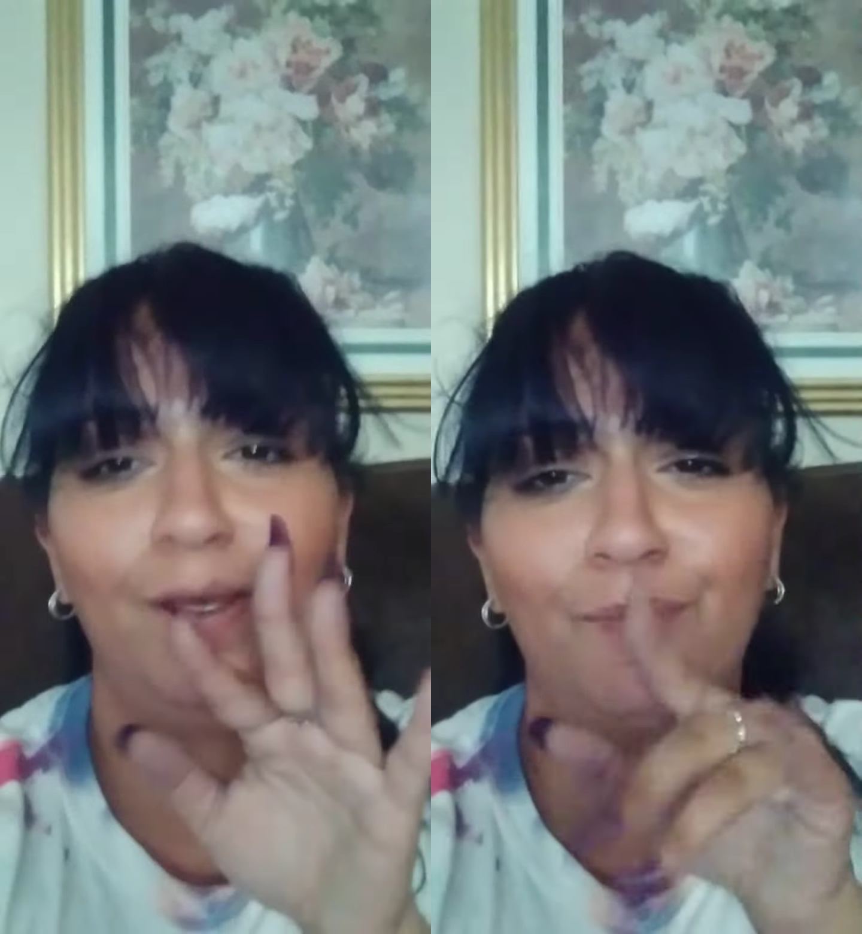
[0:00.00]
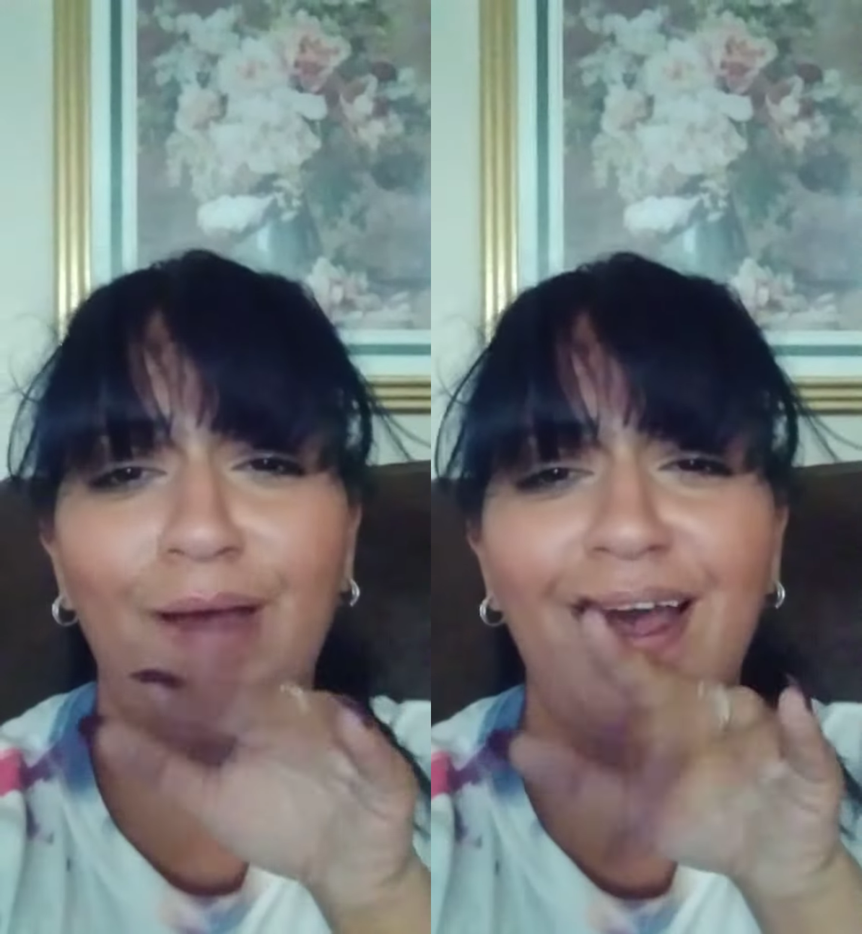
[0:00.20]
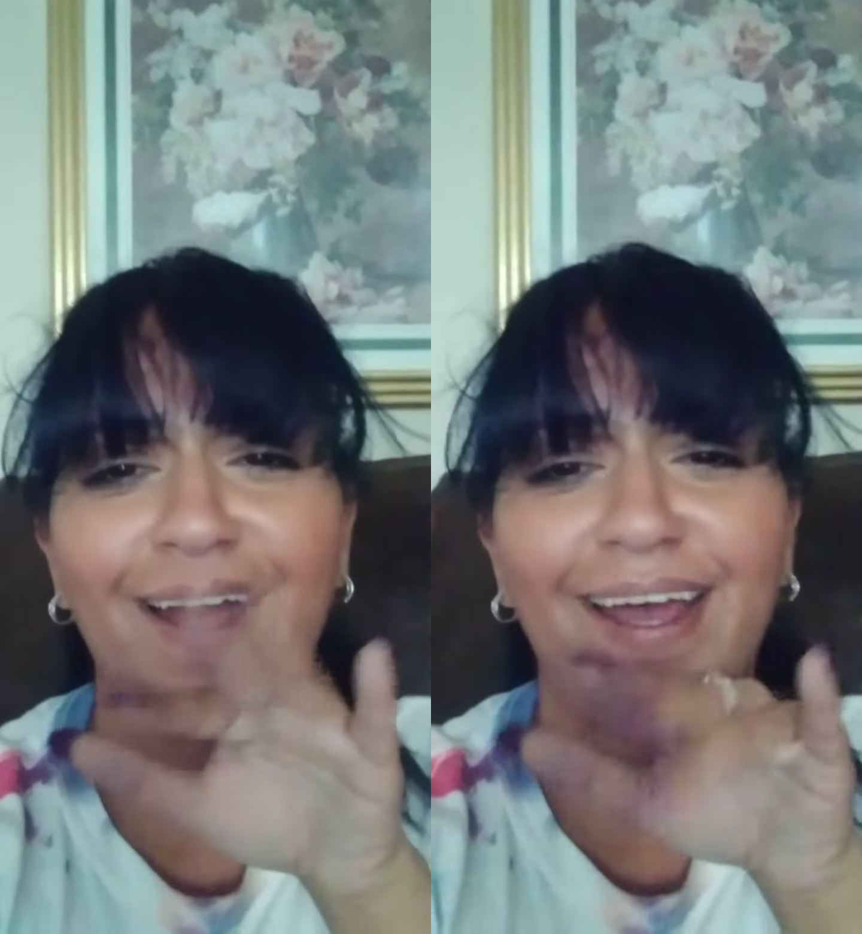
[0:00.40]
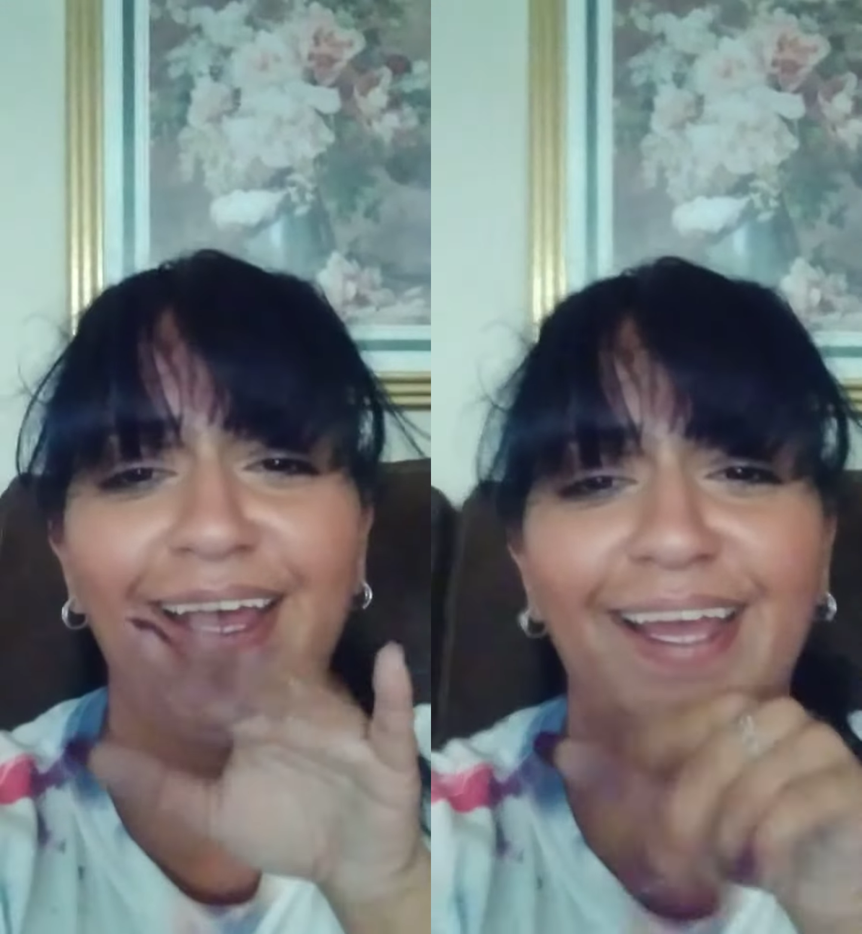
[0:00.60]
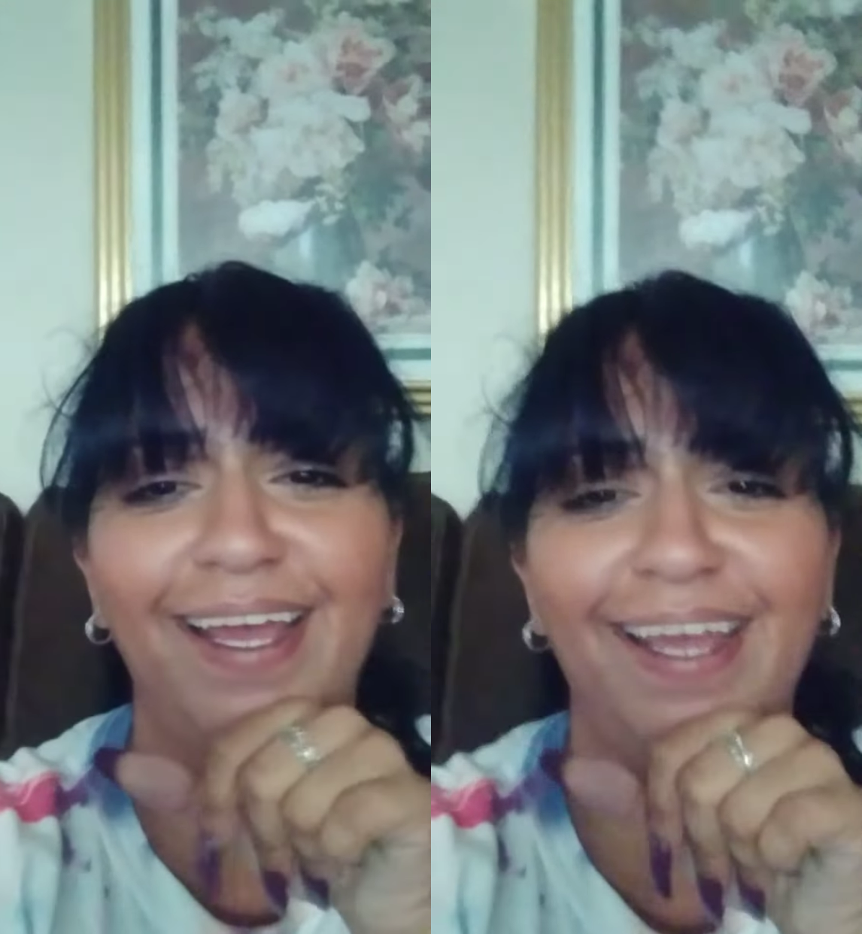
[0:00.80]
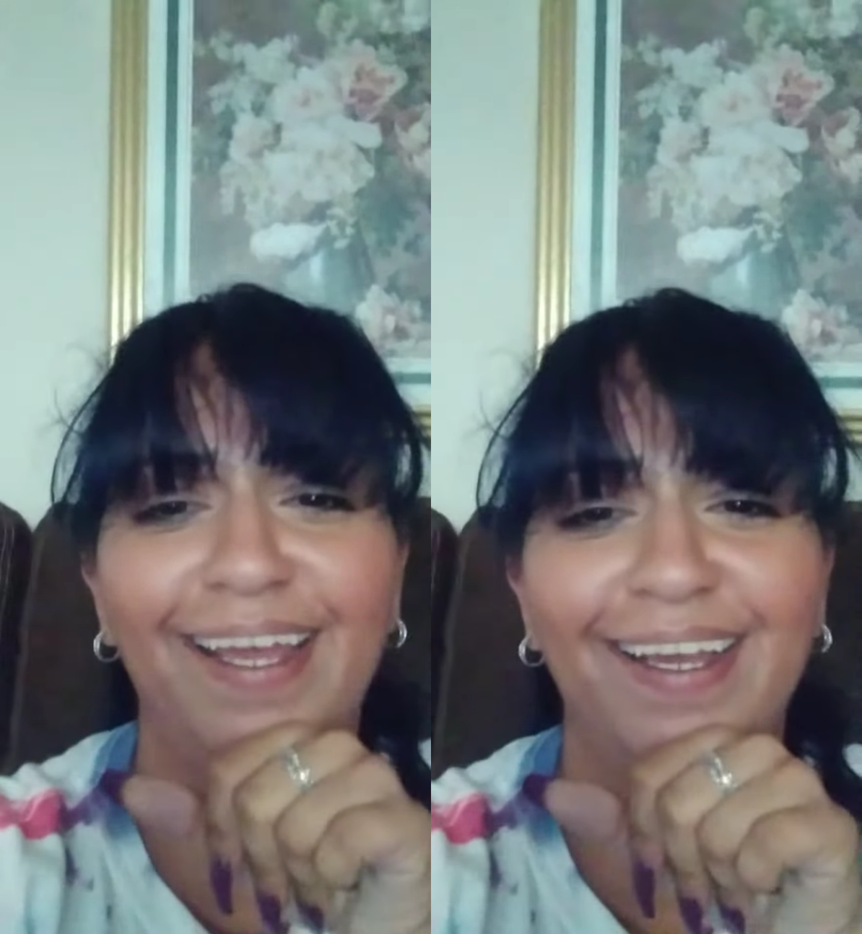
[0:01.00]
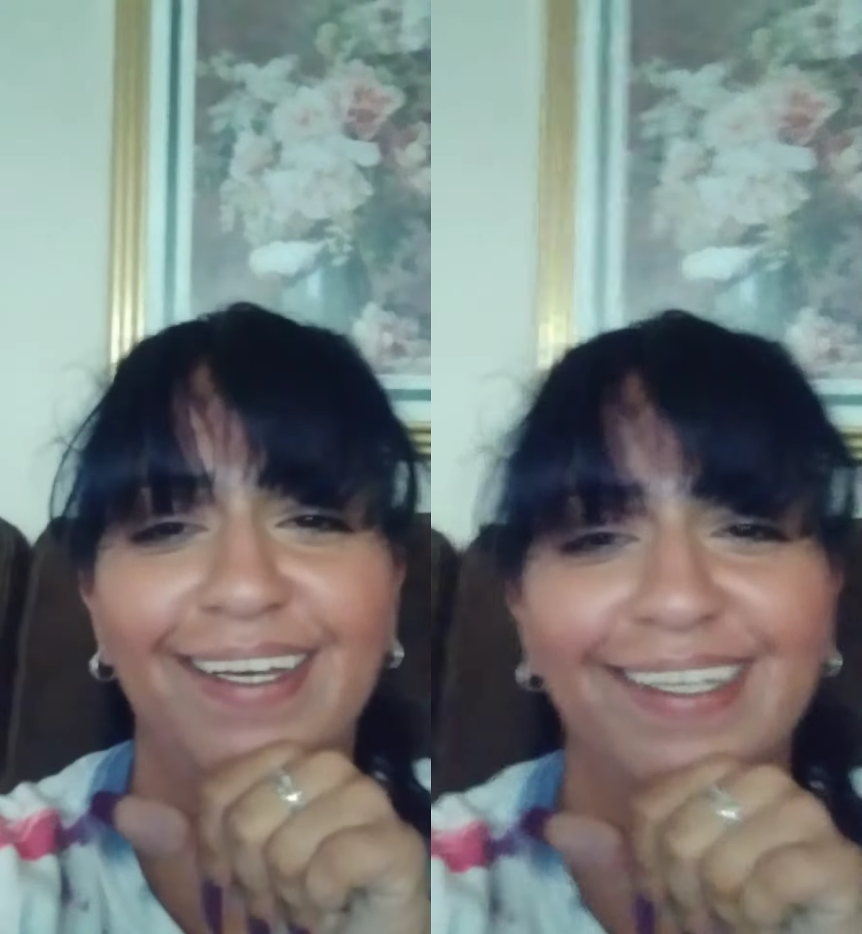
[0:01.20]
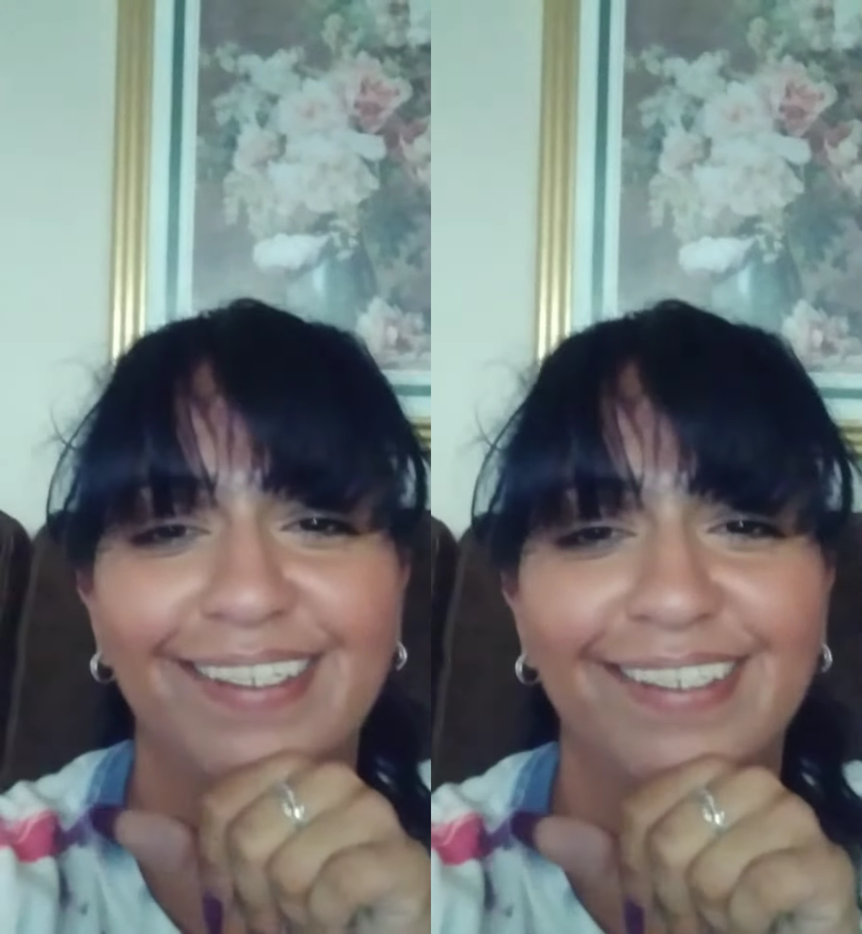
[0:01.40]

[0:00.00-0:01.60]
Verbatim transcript: bye